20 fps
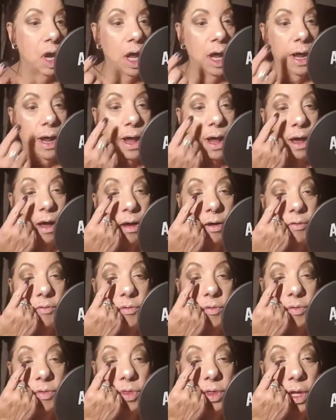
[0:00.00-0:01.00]
I
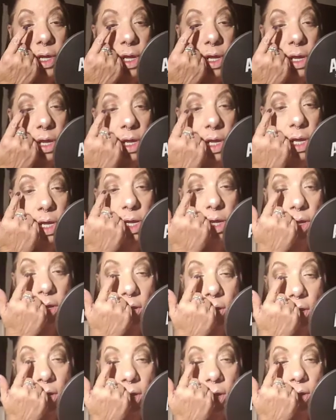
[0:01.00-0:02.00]
have
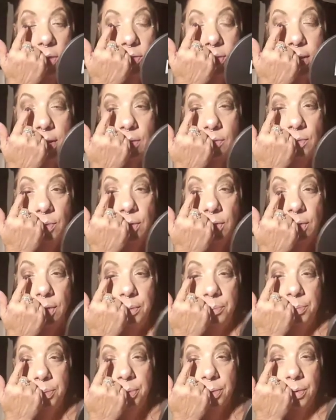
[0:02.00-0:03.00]
that really
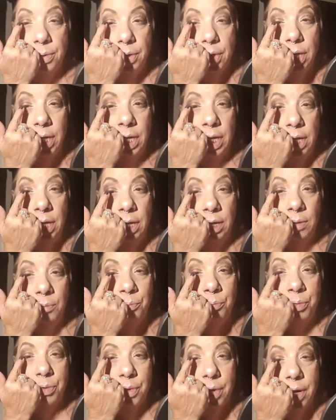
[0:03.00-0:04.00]
pretty
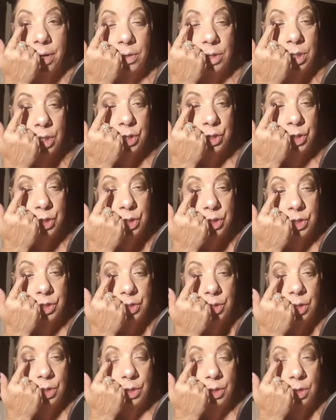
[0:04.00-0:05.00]
brownish